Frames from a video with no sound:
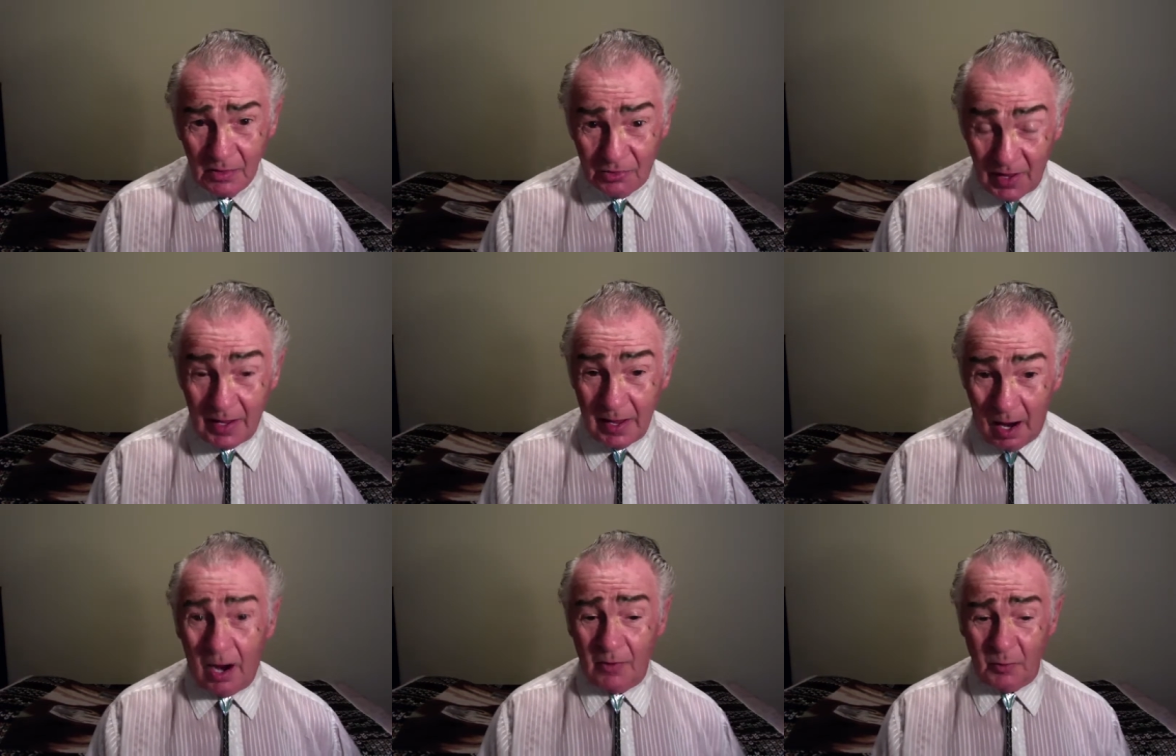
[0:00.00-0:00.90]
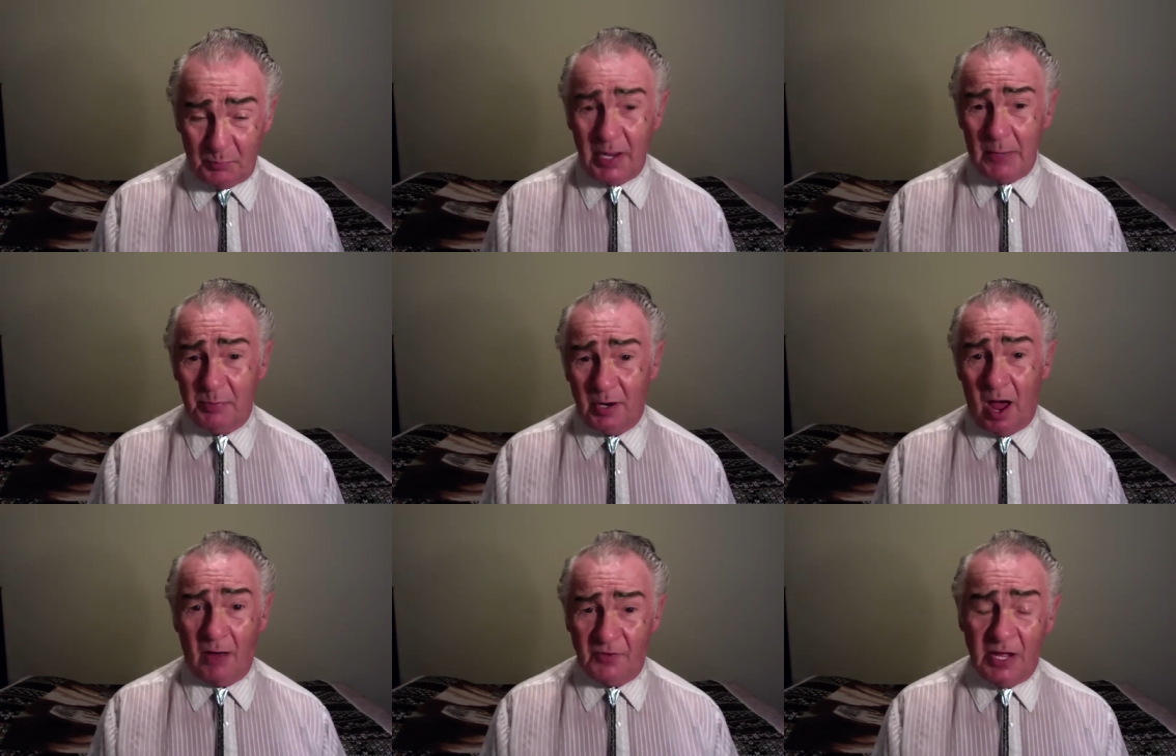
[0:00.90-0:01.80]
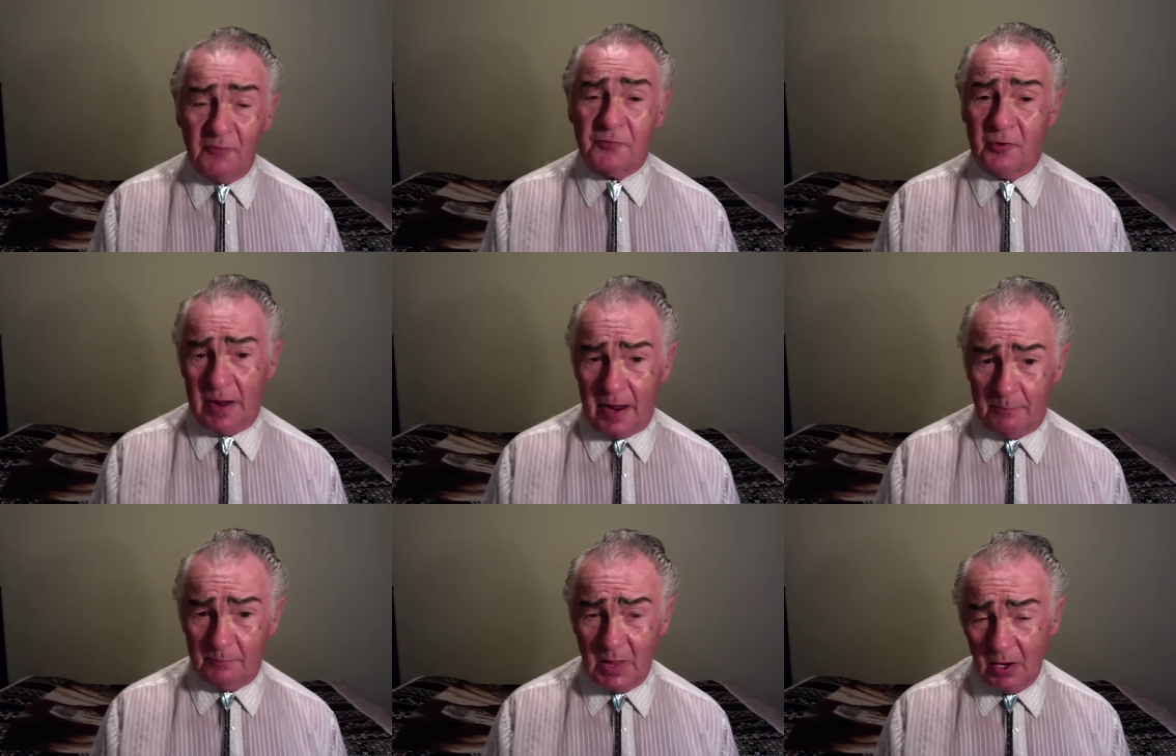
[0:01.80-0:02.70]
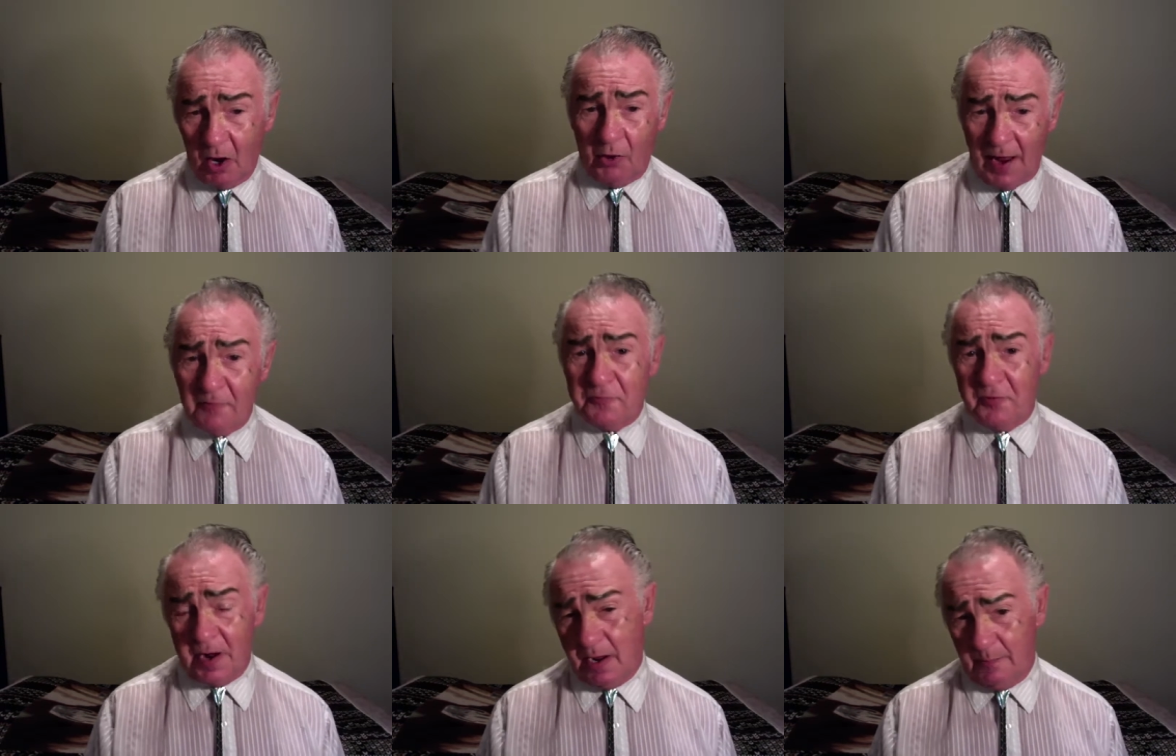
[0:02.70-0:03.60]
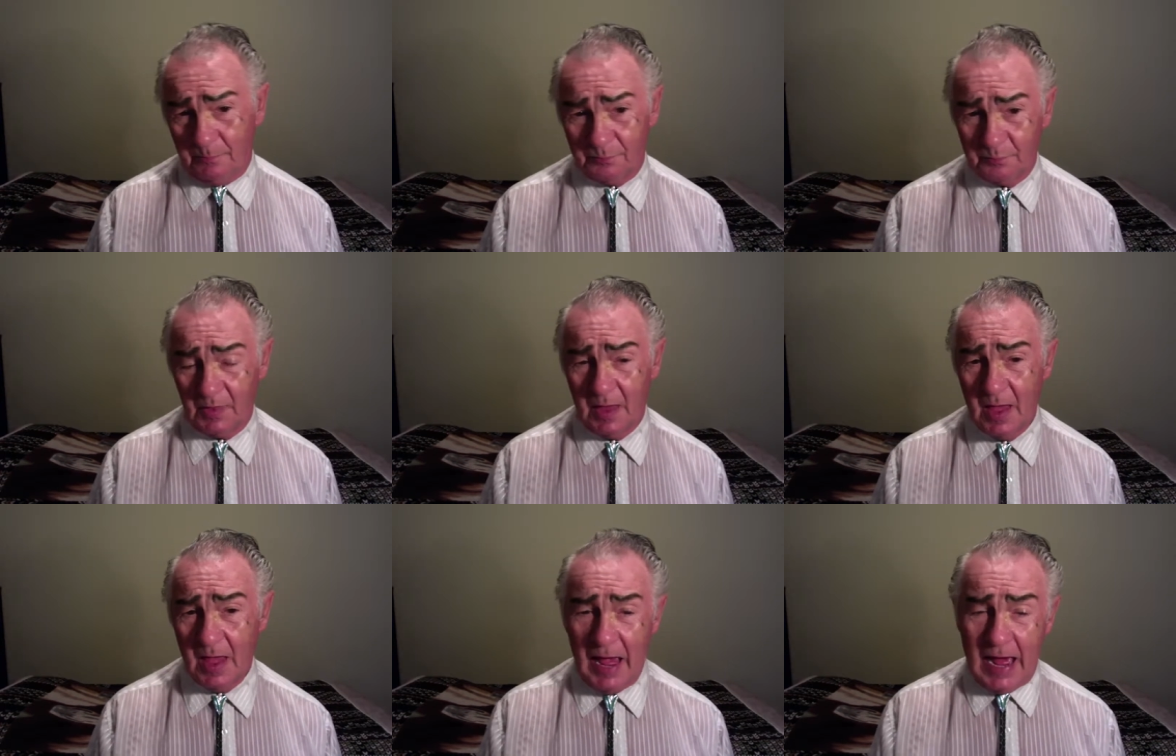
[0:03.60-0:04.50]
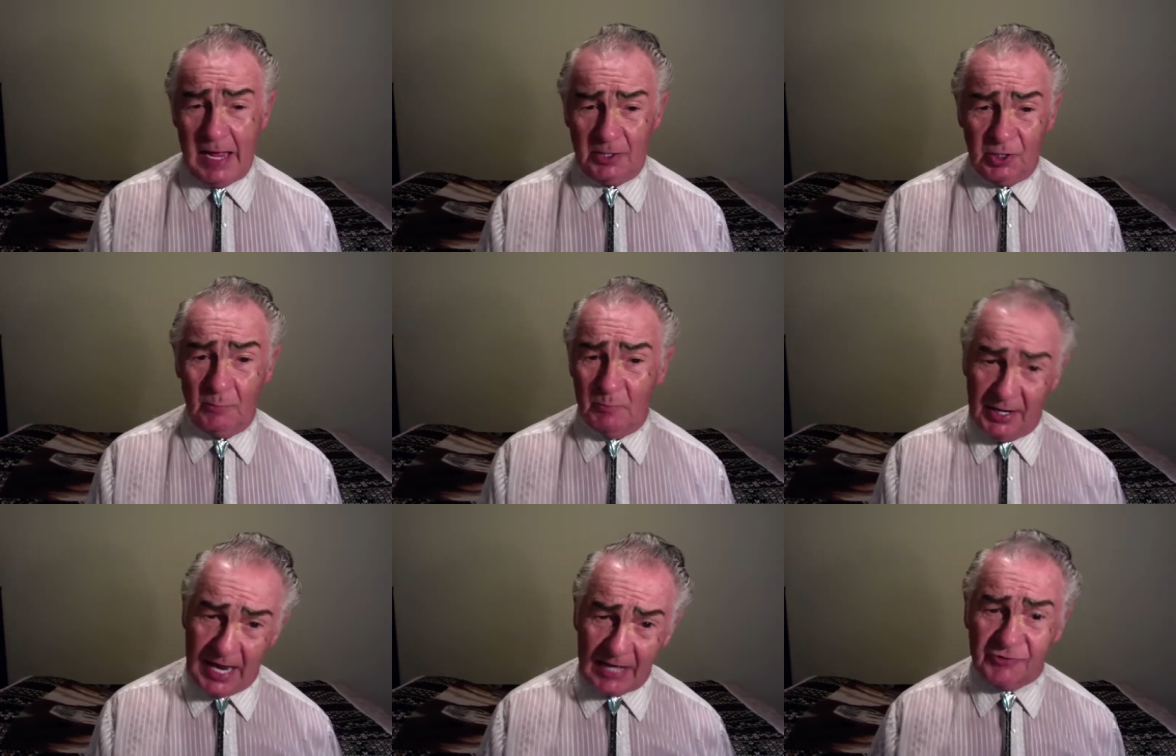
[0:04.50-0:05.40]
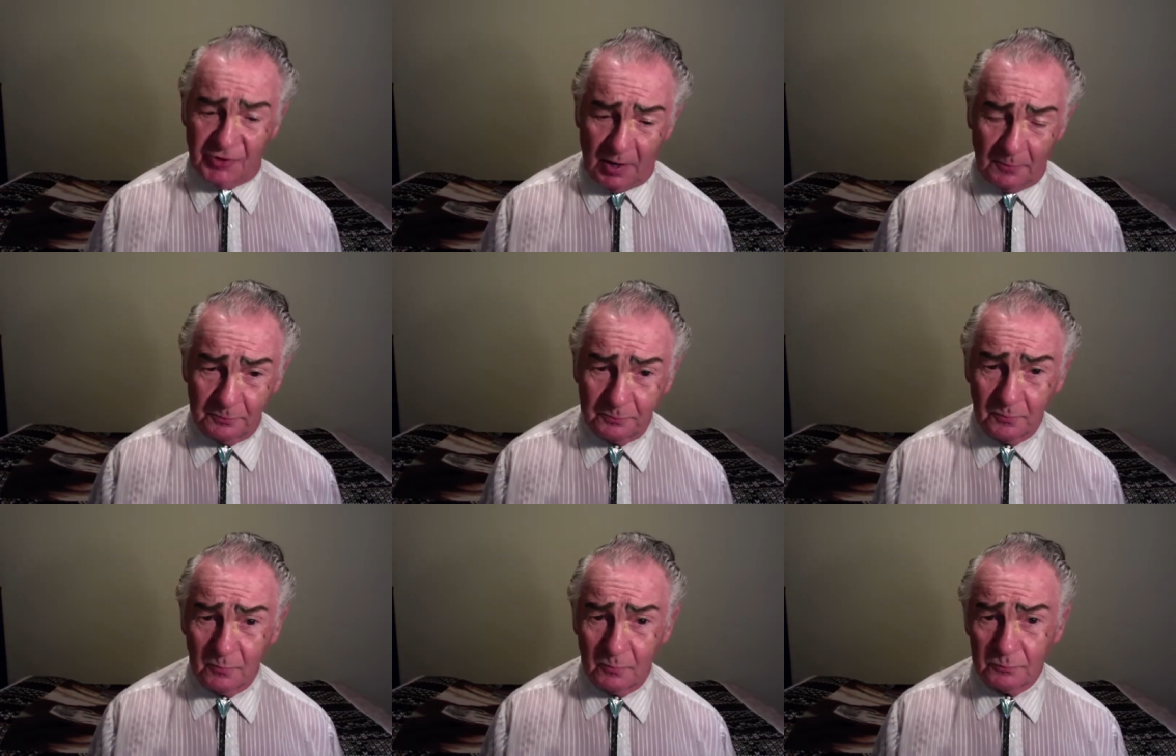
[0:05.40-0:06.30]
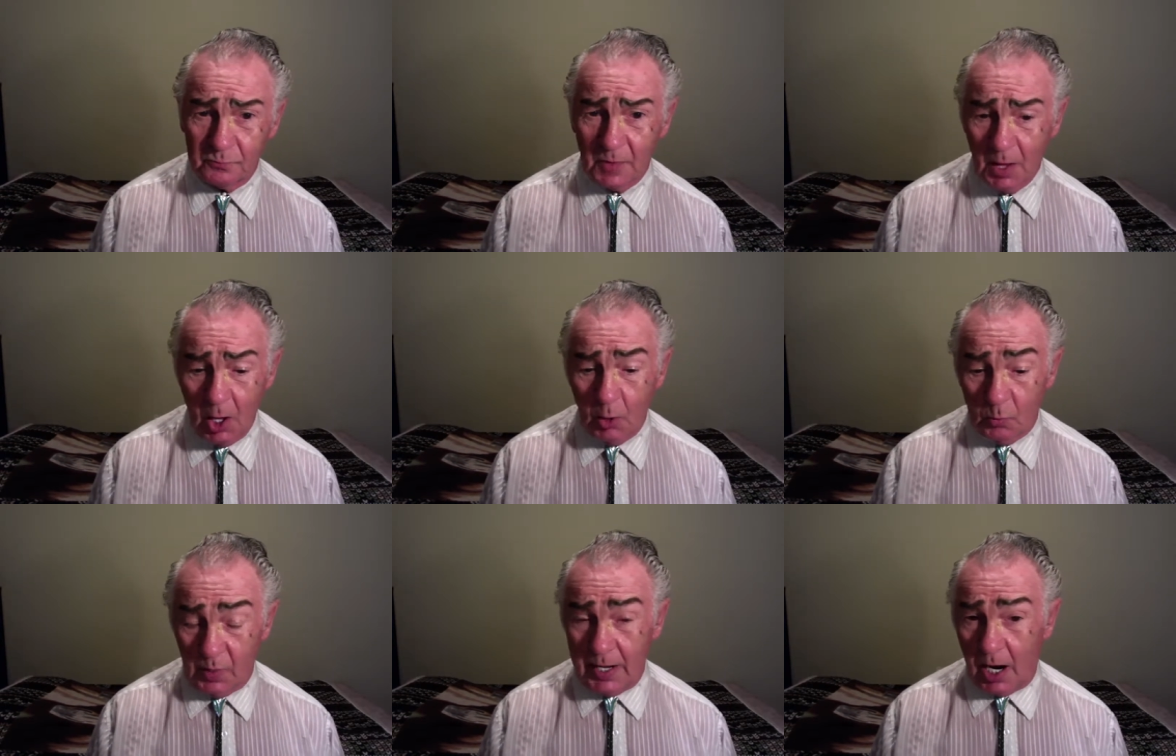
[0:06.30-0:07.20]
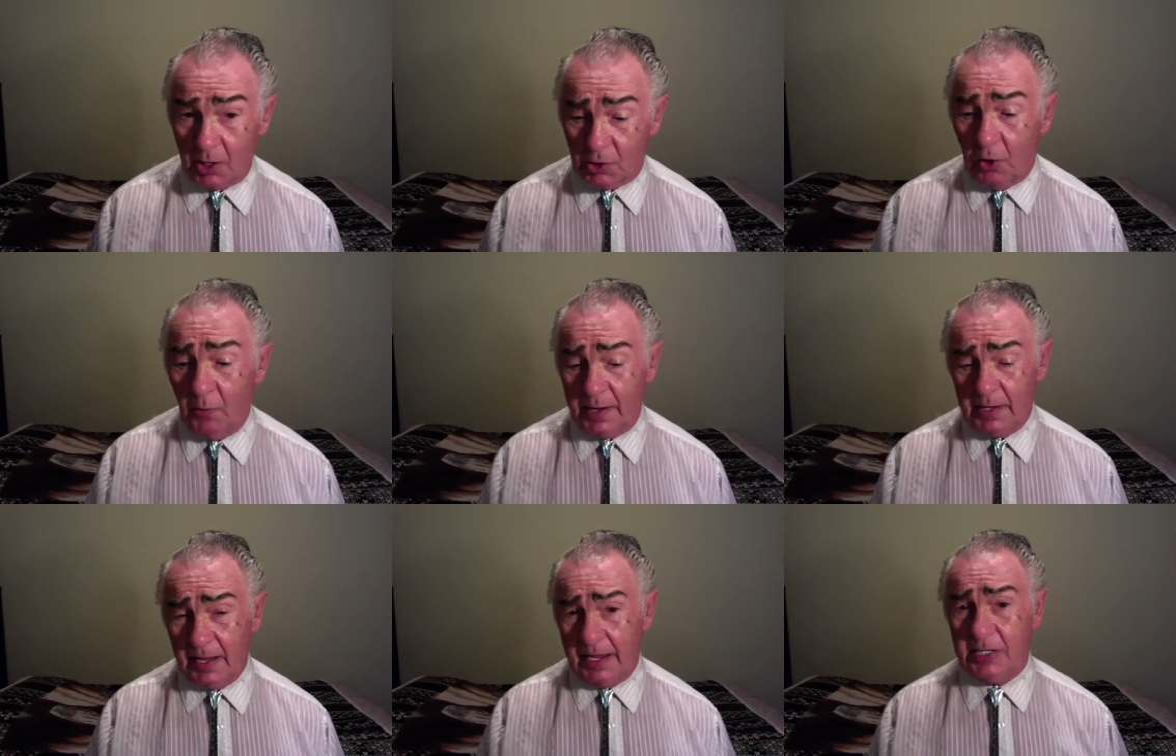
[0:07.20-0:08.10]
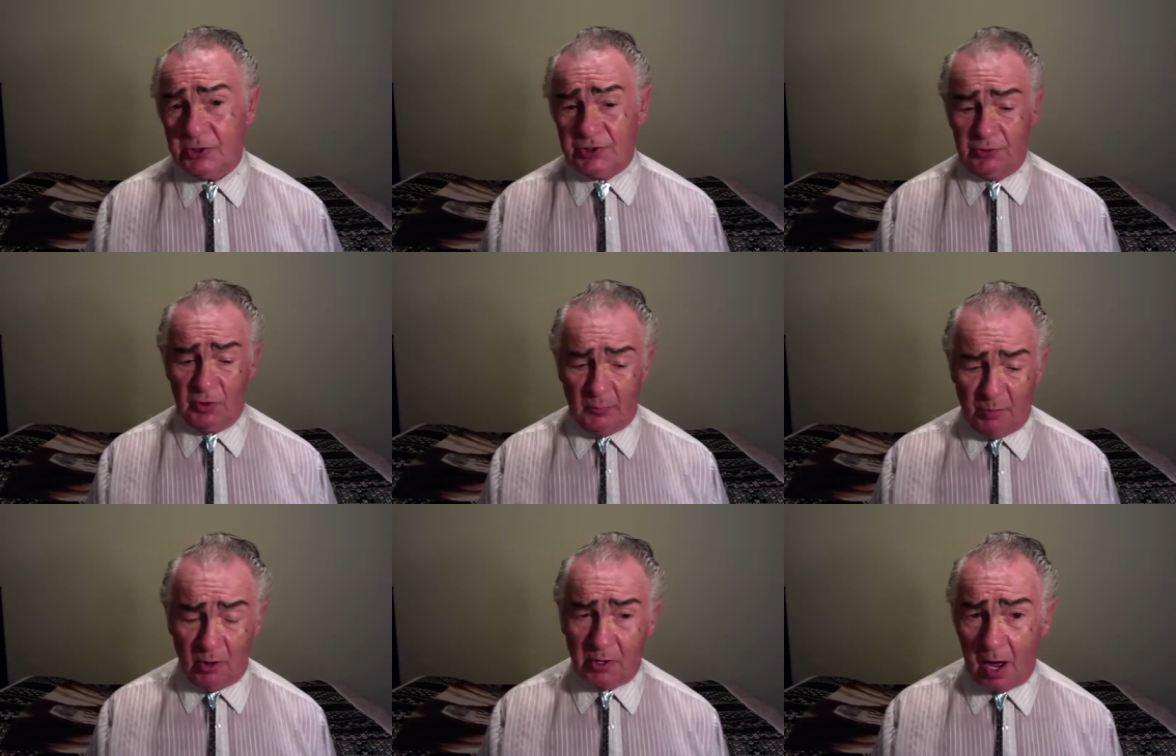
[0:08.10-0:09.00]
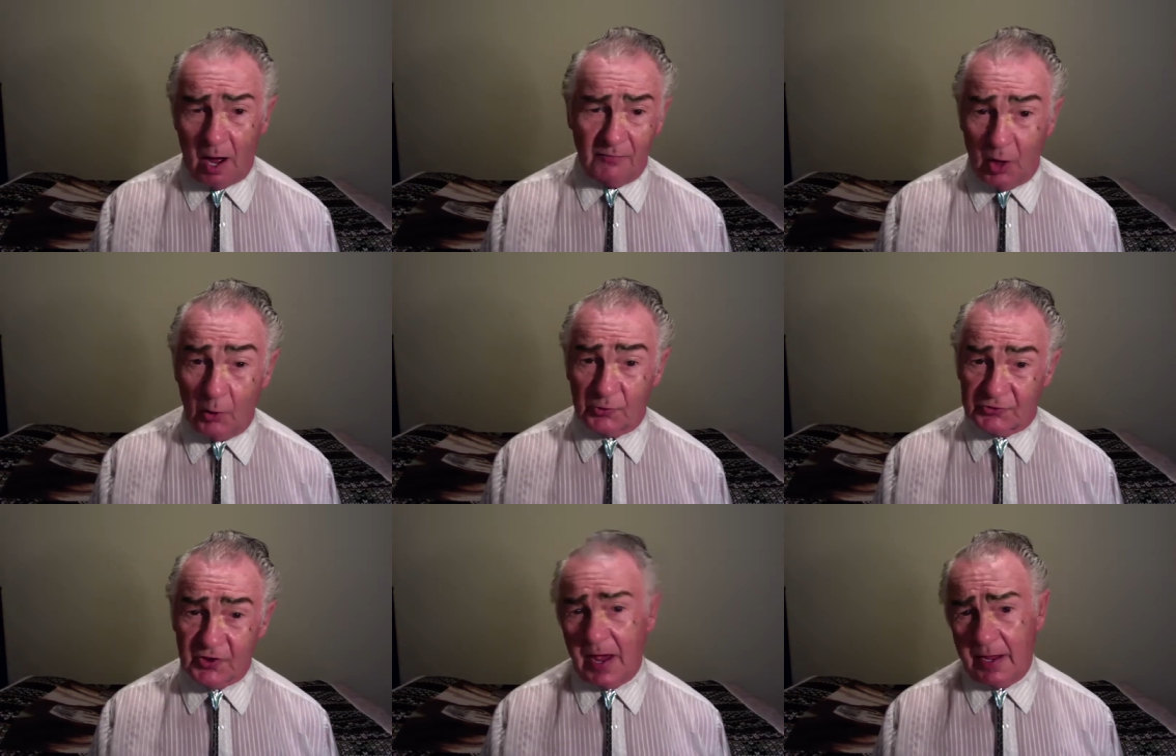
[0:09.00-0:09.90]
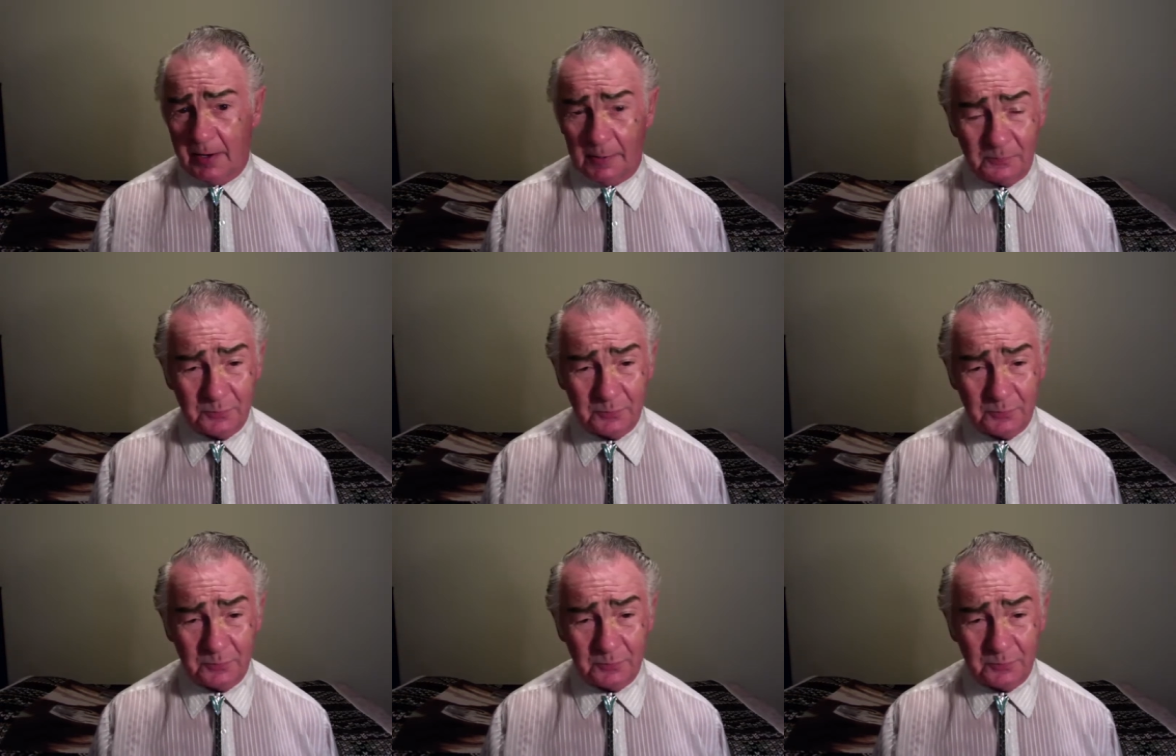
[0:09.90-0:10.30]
They are the people of Ephraim or Ephraim and Manasseh. We are going into the book of Hosea.